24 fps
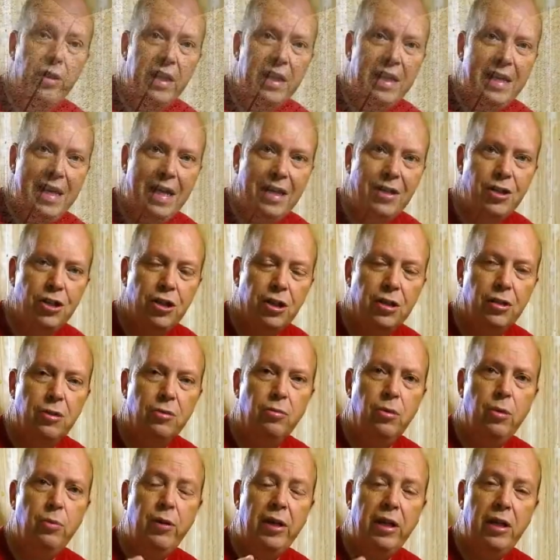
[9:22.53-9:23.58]
kitchen,
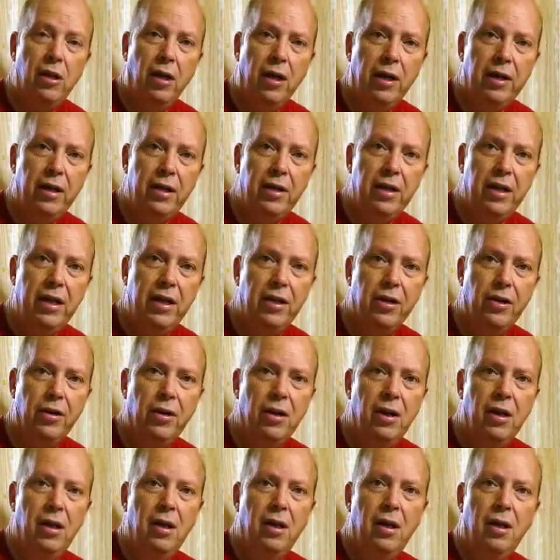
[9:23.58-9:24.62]
when we got in here,
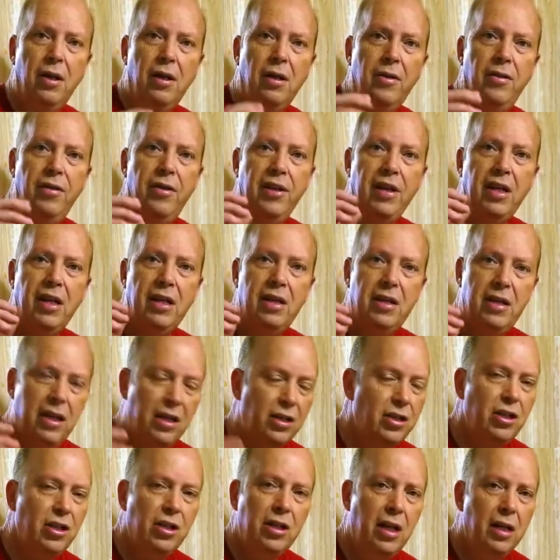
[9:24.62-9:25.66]
the
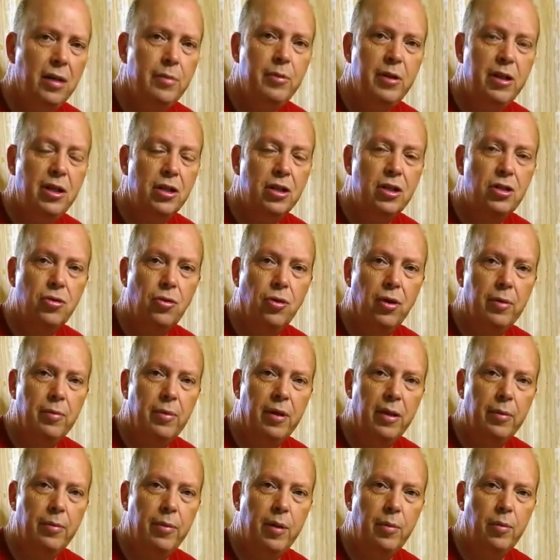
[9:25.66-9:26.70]
kitchen had been destroyed by
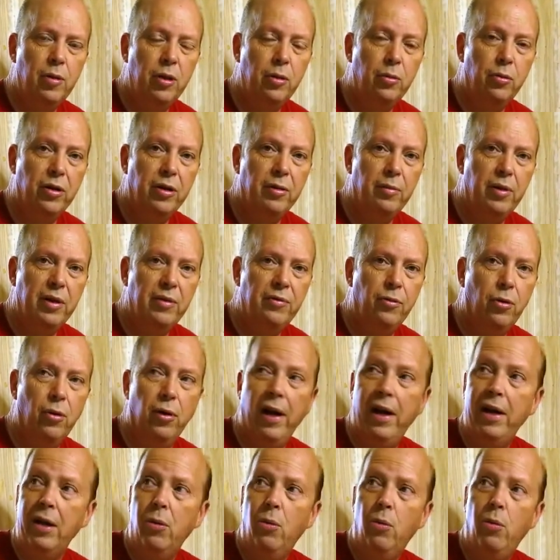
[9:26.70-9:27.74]
the people that were in before,
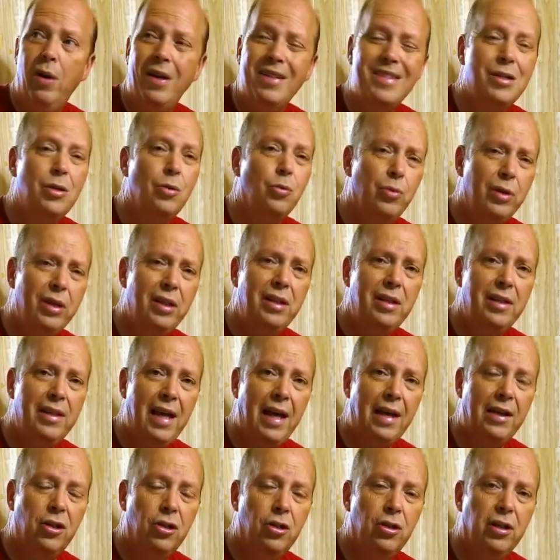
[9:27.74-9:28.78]
and it wasn't really
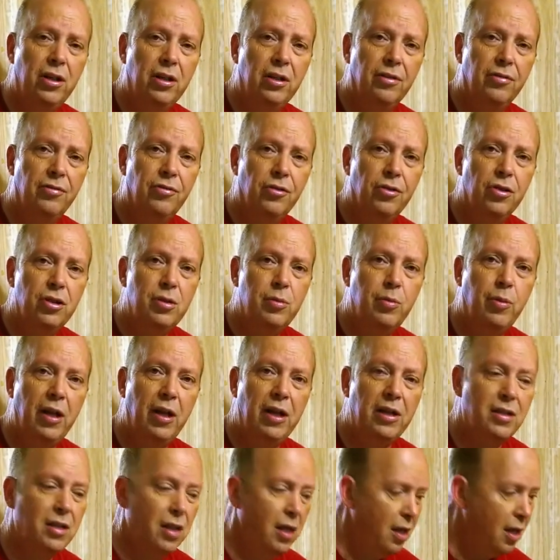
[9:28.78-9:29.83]
that good in the first
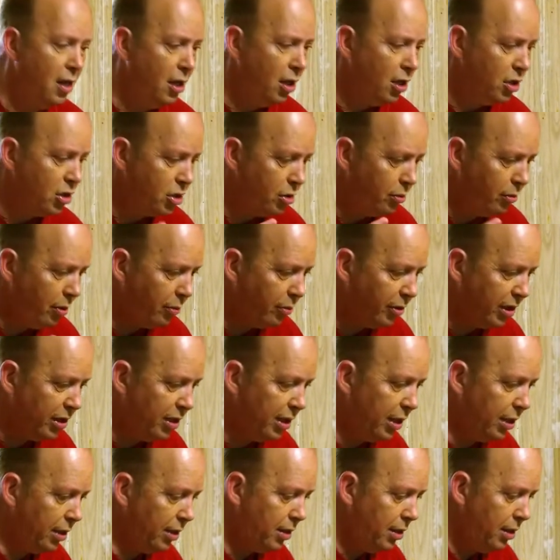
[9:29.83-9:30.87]
place. So what we
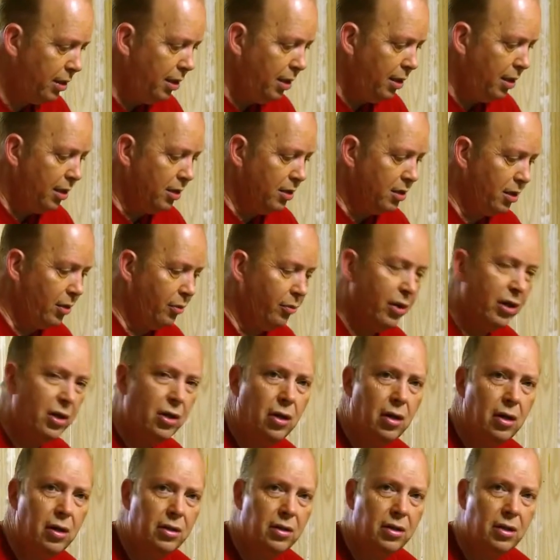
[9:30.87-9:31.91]
did is I went
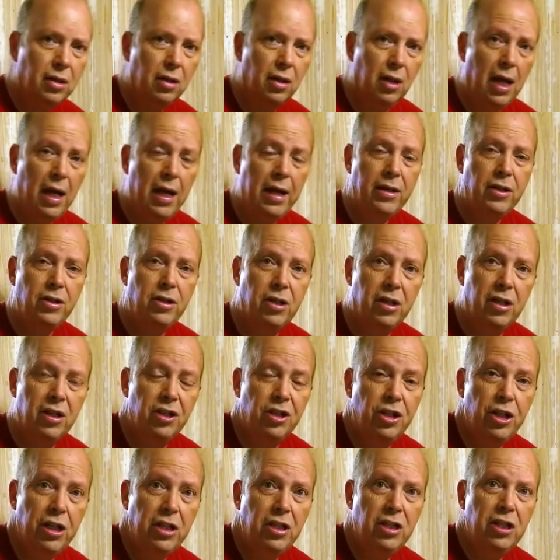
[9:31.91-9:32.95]
online to
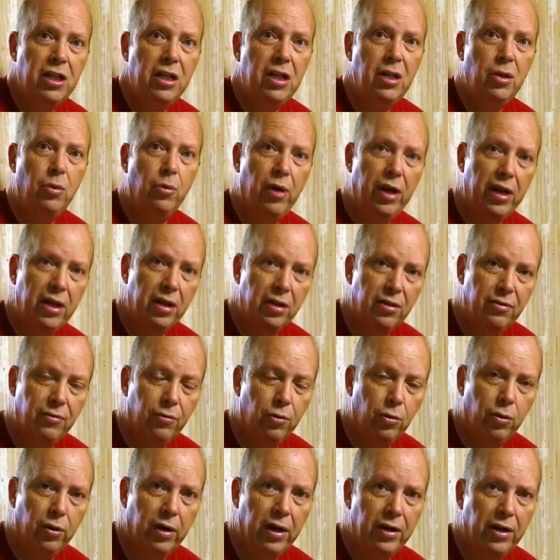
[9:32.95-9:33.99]
Kijiji, waited
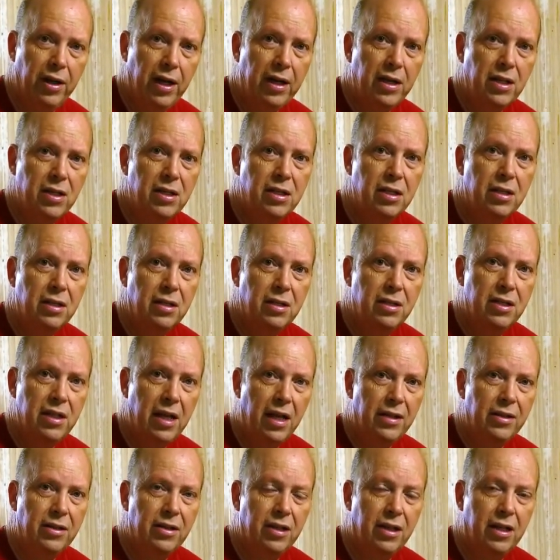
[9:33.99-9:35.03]
for a nice
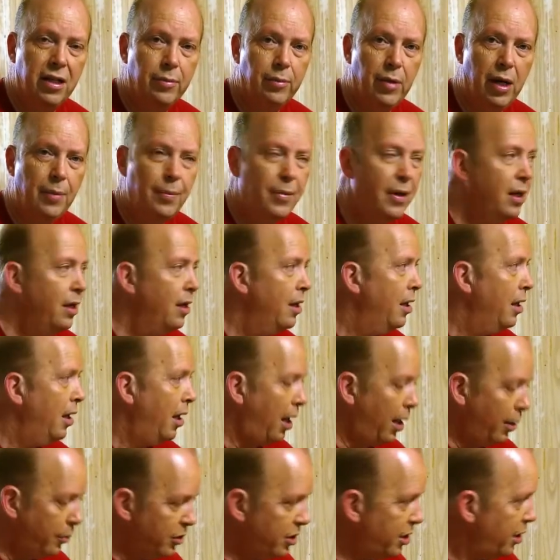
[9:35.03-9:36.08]
set to come up.
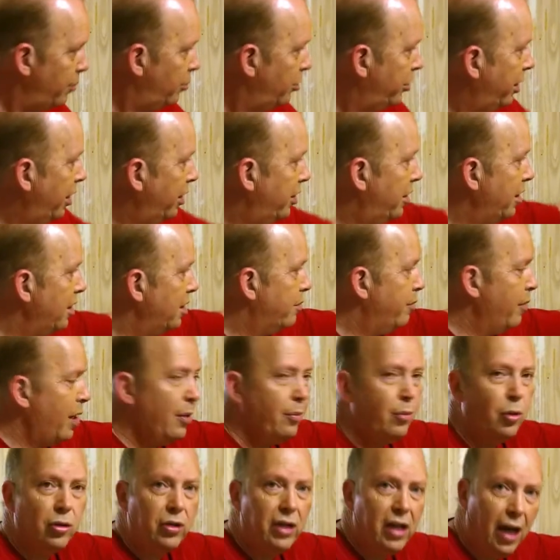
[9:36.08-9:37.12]
I was able to get these
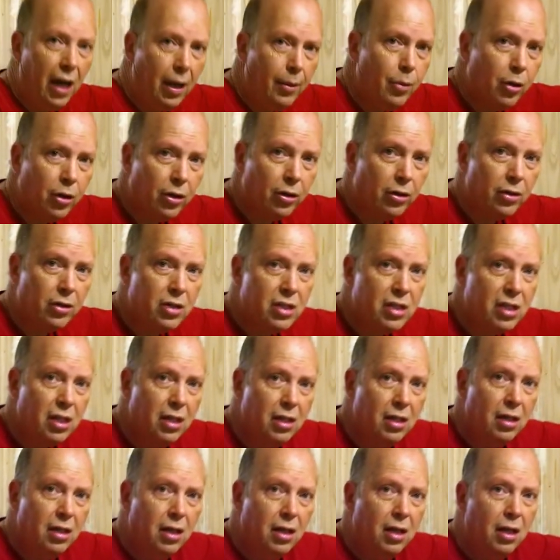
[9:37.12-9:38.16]
maple cupboards,
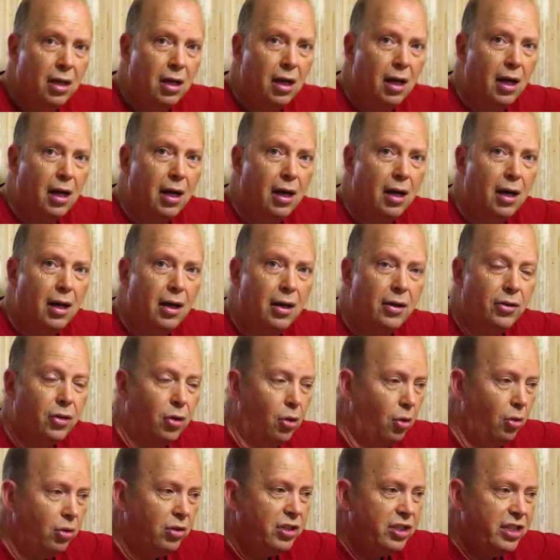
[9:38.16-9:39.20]
the
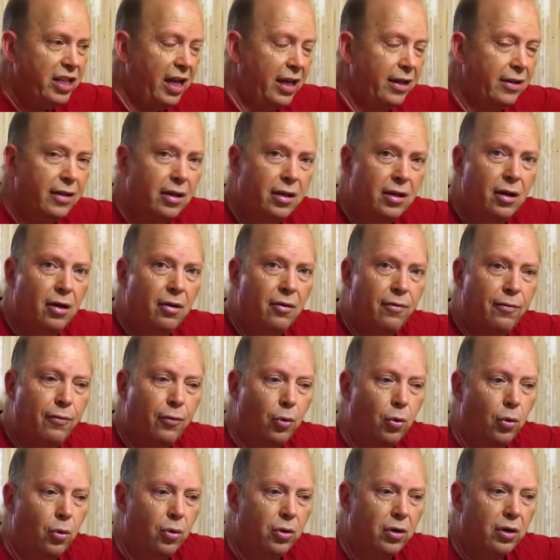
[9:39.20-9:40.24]
whole set,
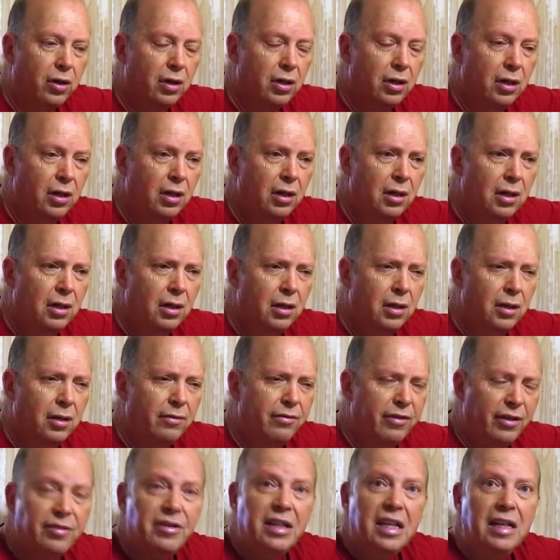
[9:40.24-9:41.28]
for
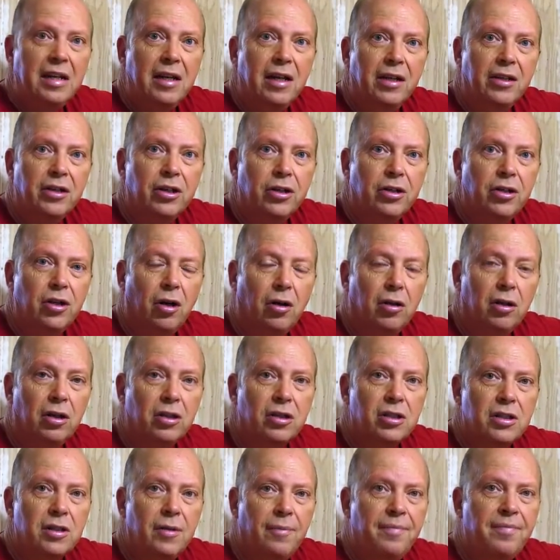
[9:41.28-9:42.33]

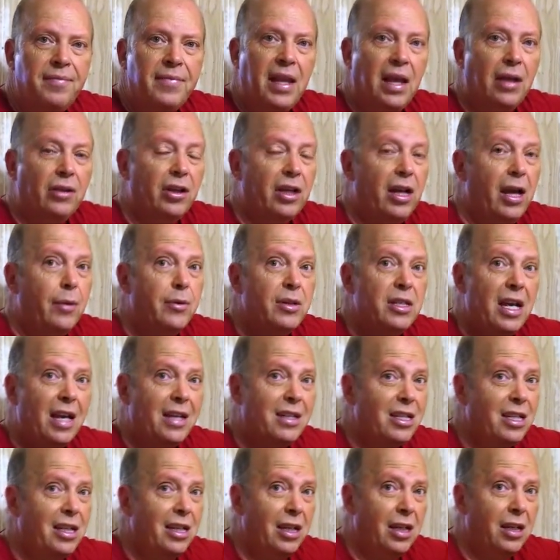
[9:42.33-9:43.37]
$1,500. Now the guy was
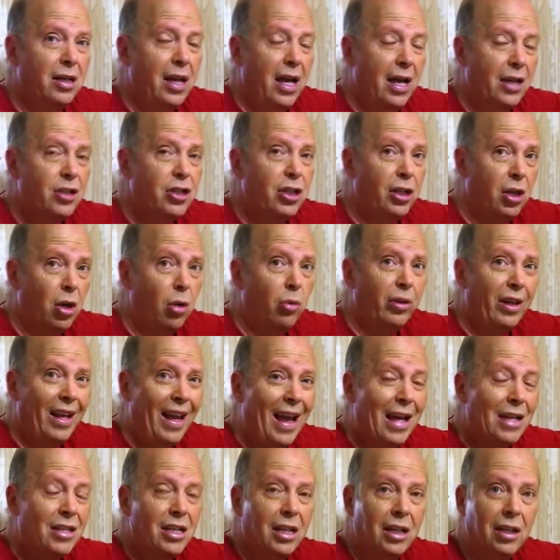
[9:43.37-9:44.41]
actually only
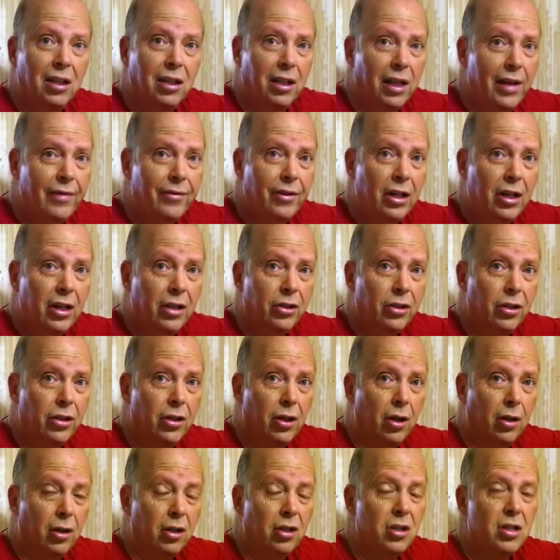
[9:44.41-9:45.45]
asking
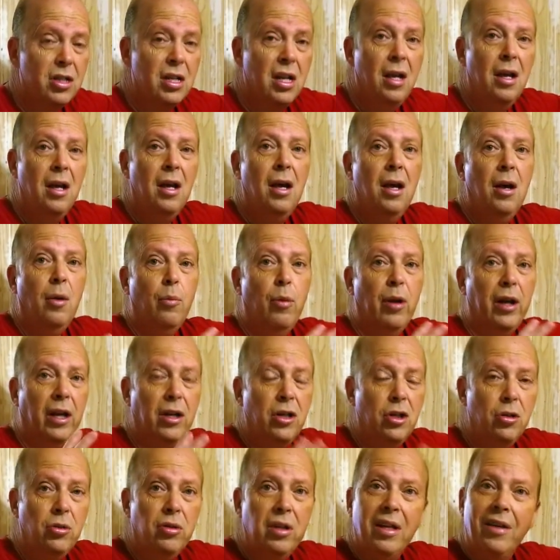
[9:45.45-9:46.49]
$1,100, but I
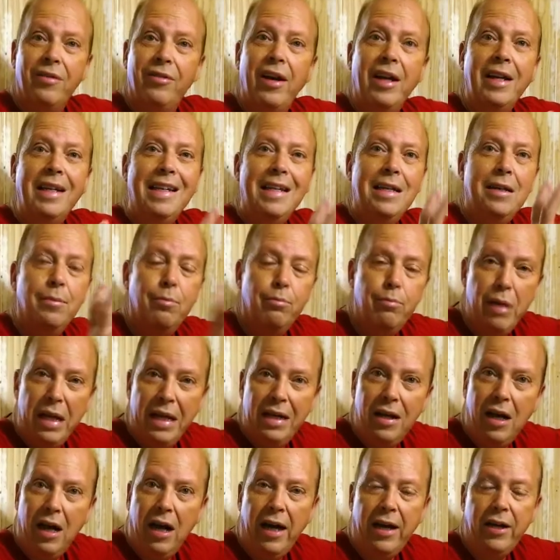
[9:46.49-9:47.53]
knew that if I didn't bid
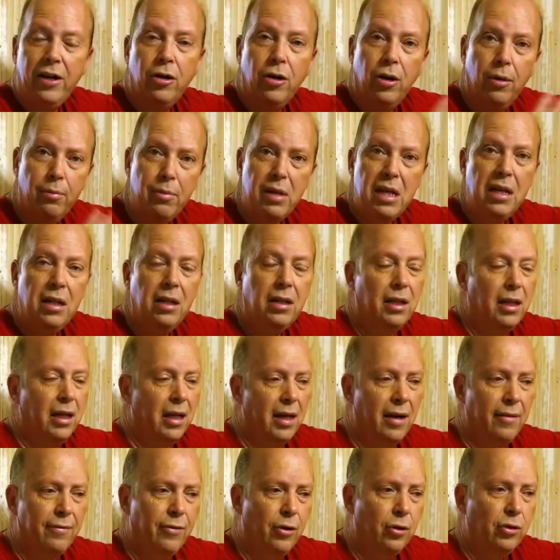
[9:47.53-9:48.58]
higher immediately,
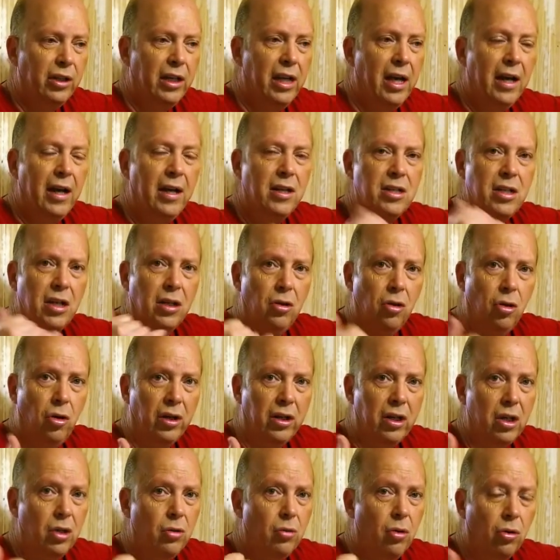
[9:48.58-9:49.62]
and I phoned the guy and I said,
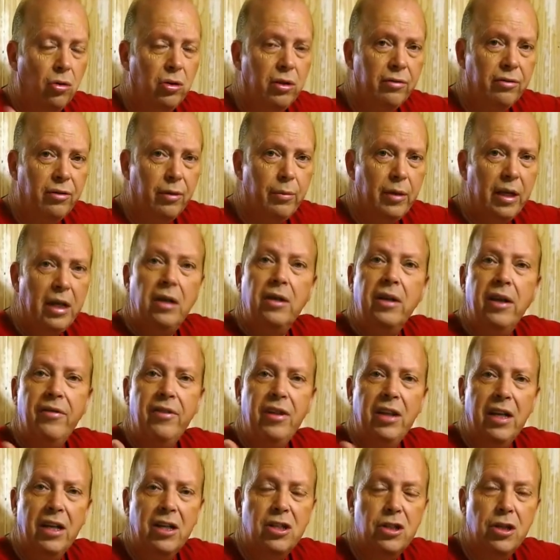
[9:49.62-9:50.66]
look, you hold it for me, I'll give you
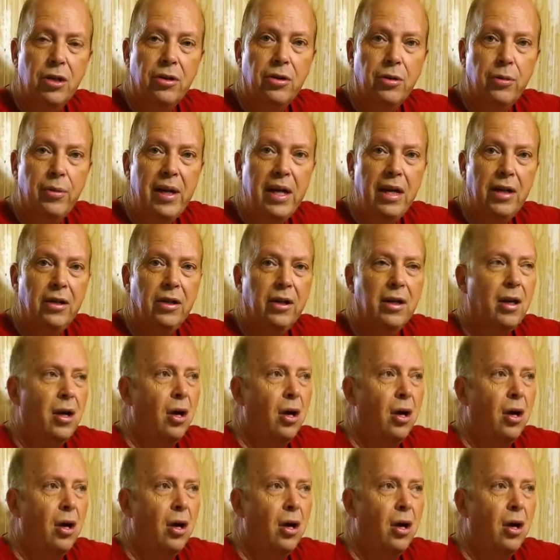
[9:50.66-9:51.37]
the extra $300,